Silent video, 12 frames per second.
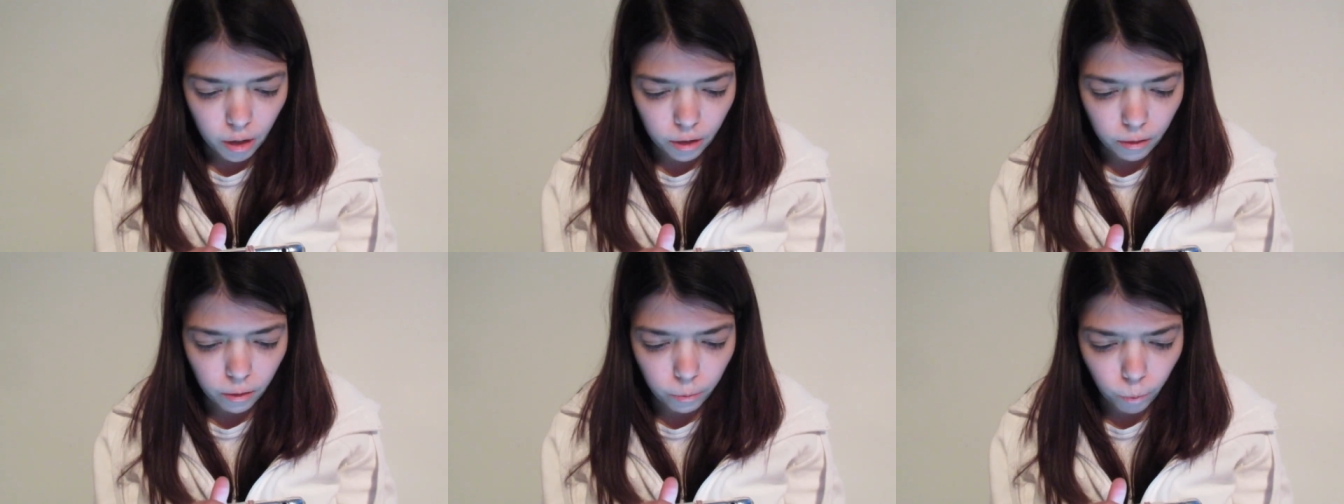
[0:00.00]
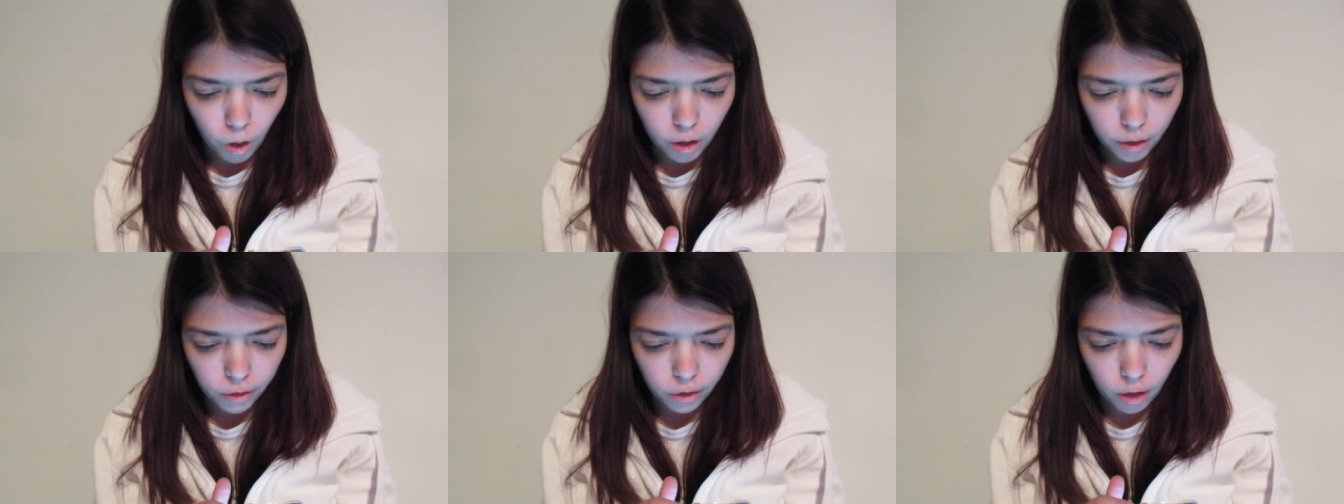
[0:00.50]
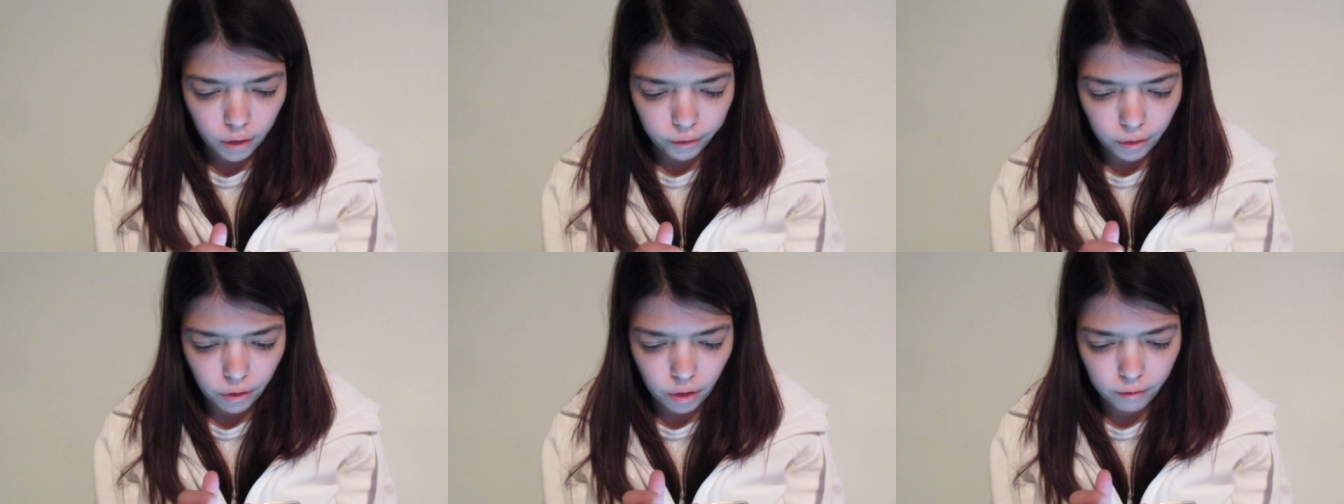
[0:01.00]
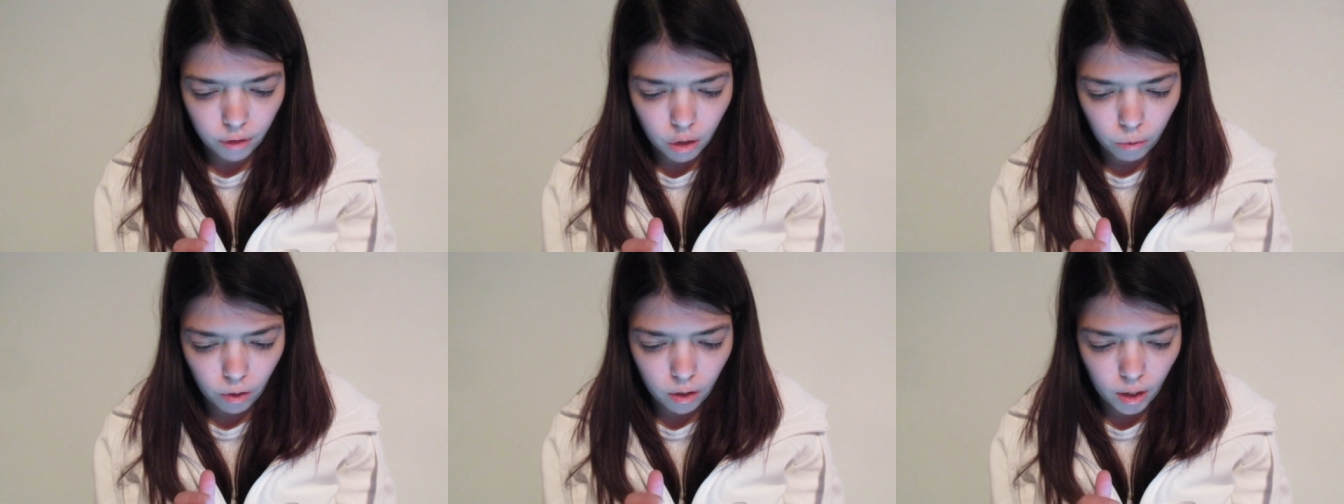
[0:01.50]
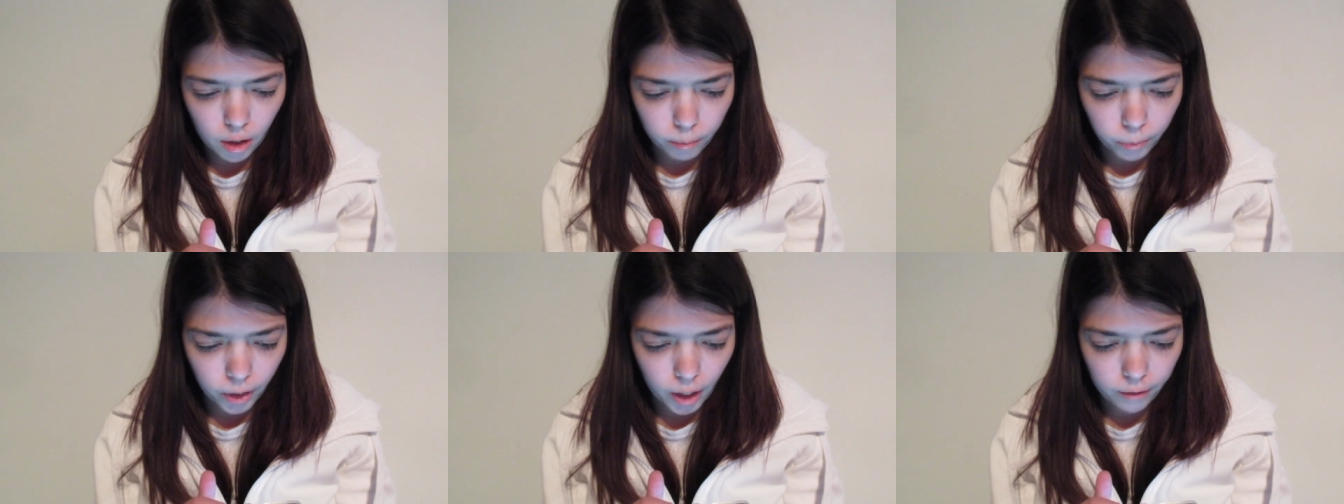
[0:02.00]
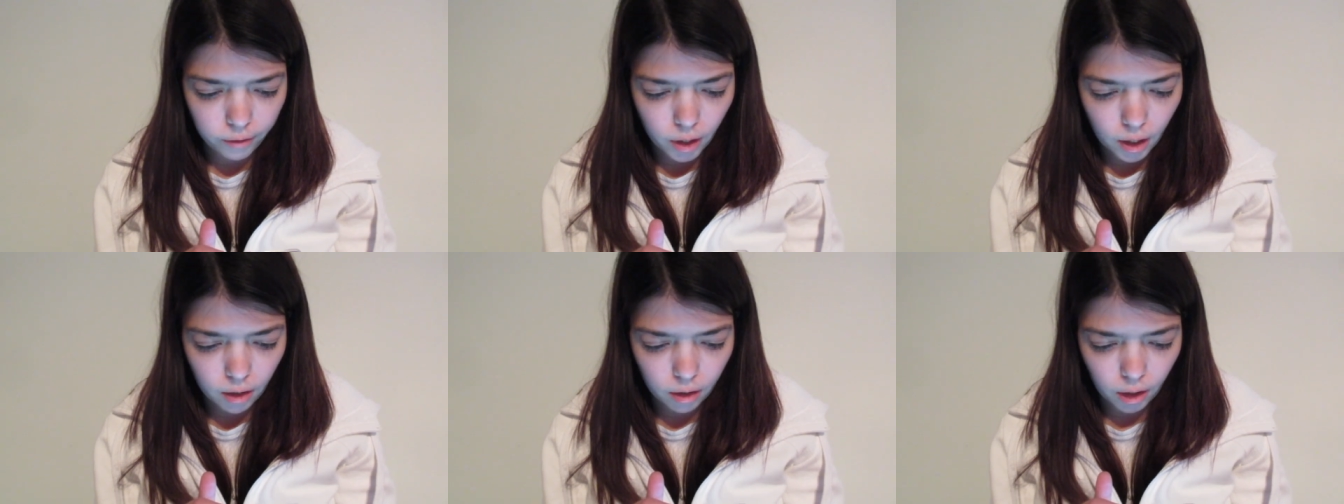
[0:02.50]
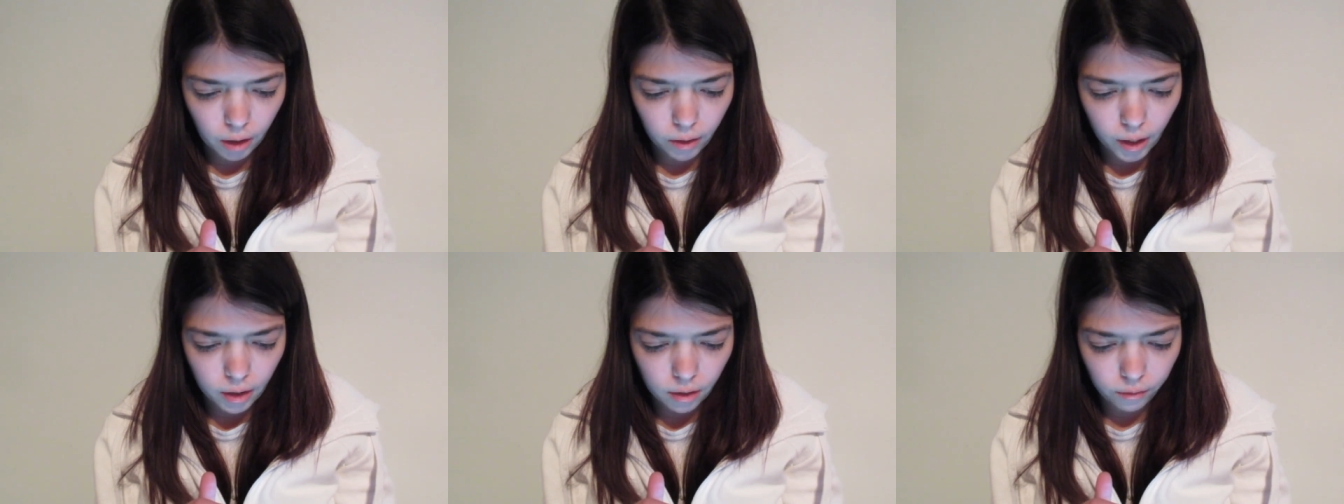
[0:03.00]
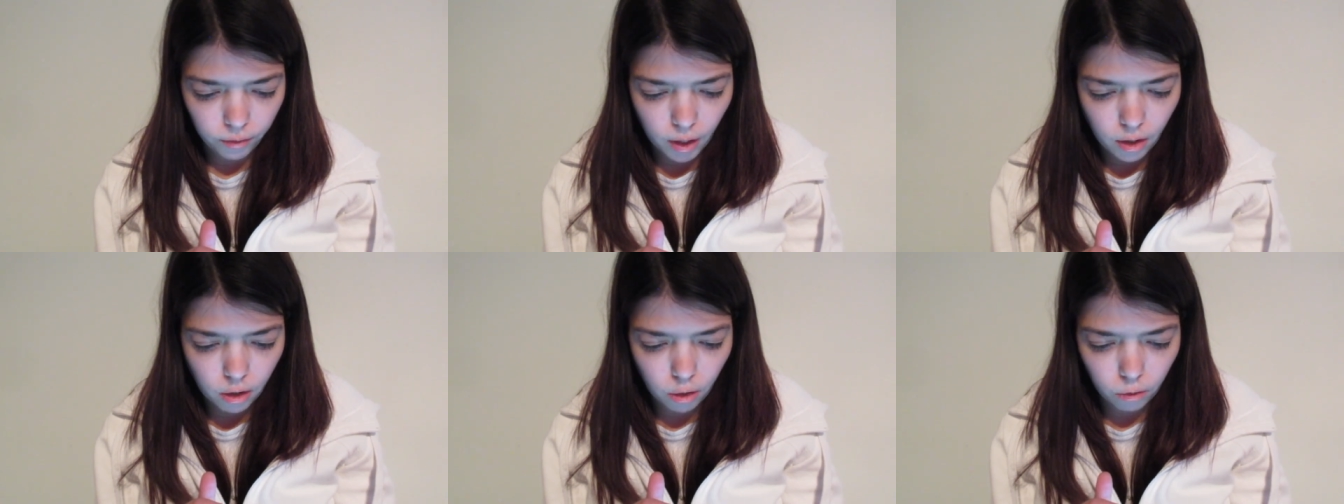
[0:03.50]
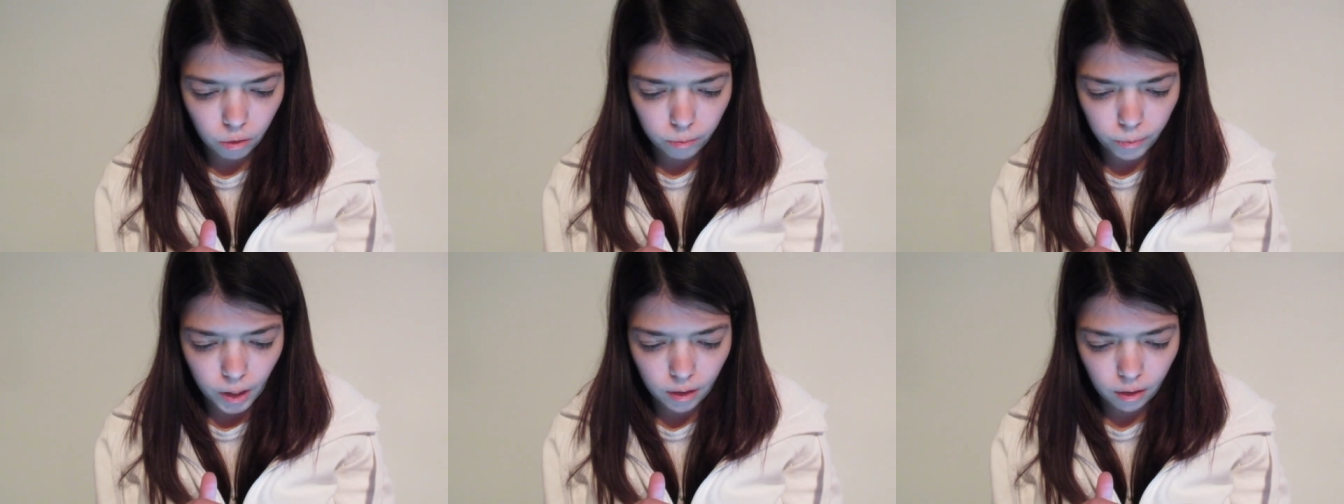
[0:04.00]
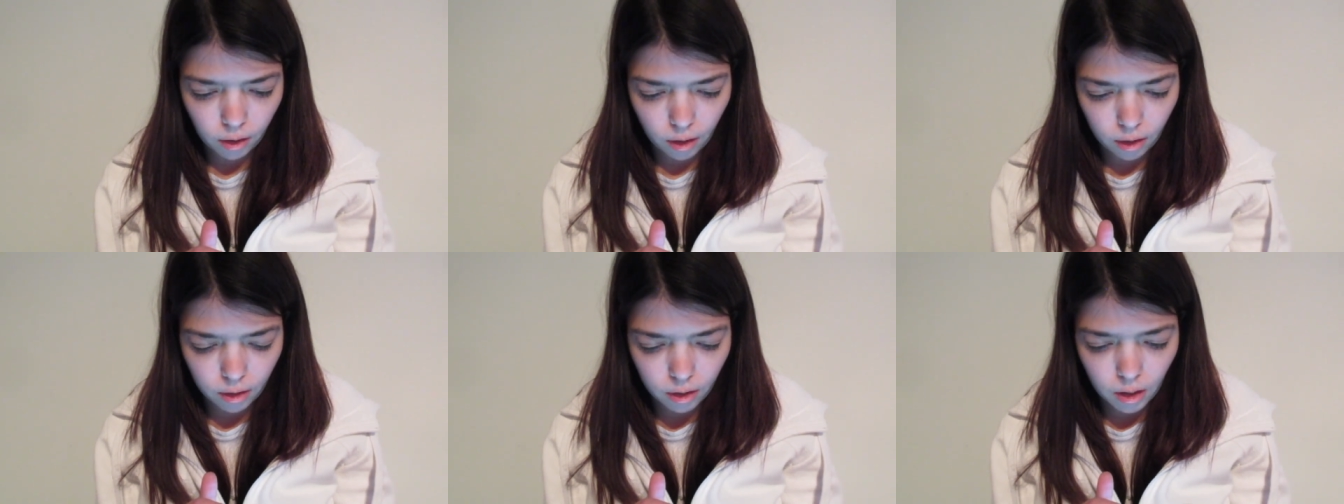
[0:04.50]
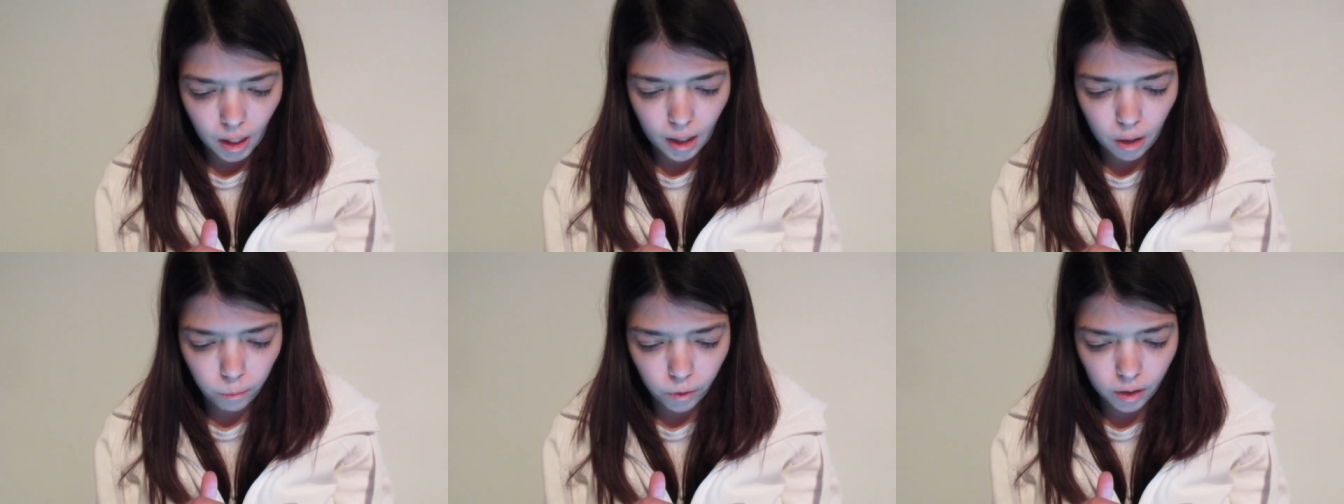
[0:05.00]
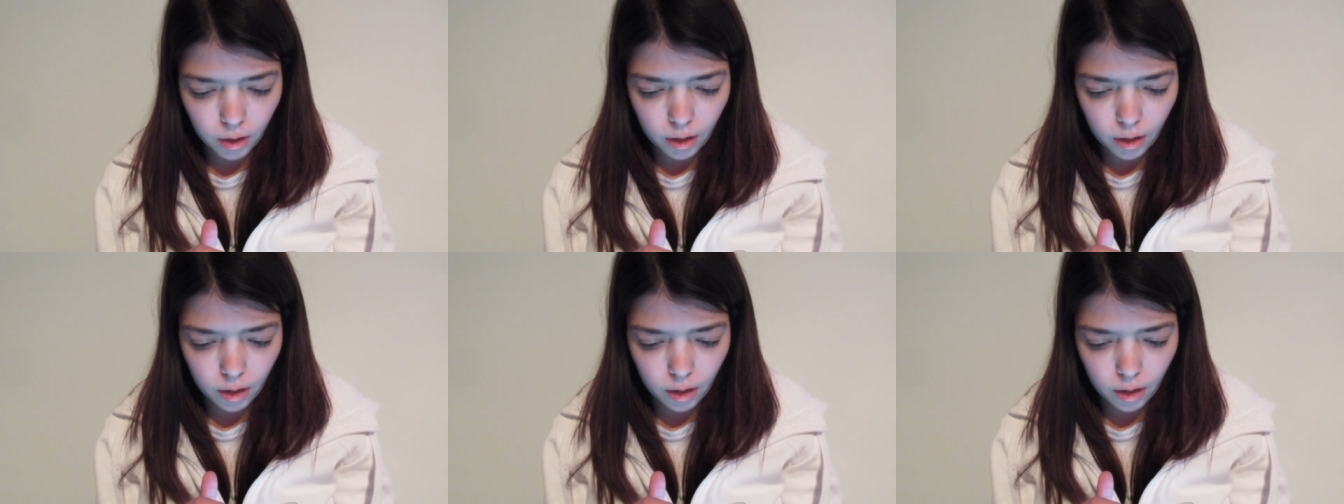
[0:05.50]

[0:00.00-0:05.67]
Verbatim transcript: Lulu Wong, star of The Silver Screen and The Pride of Chinatown, has a face known to practically anyone,